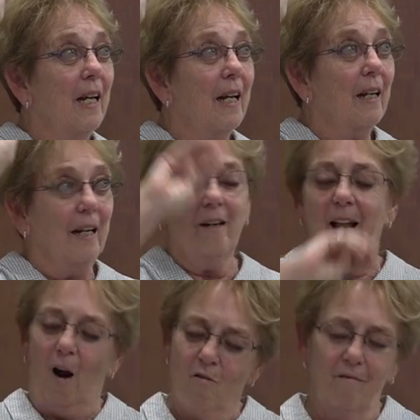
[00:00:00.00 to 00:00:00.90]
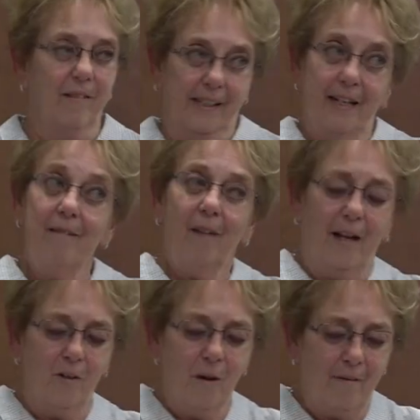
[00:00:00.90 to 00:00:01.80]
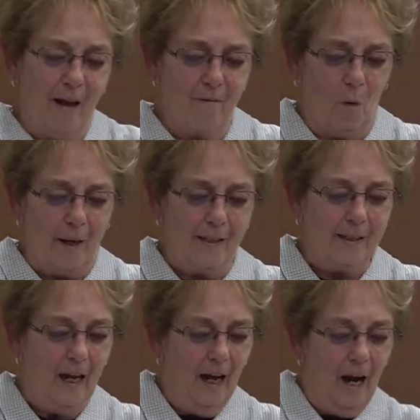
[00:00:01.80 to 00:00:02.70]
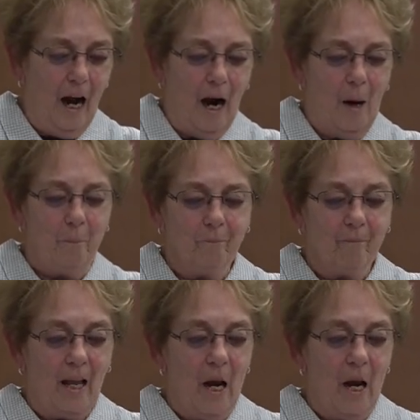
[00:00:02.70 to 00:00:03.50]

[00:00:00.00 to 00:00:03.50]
Yeah. Hear me? Oh, see, I do have that voice. Um,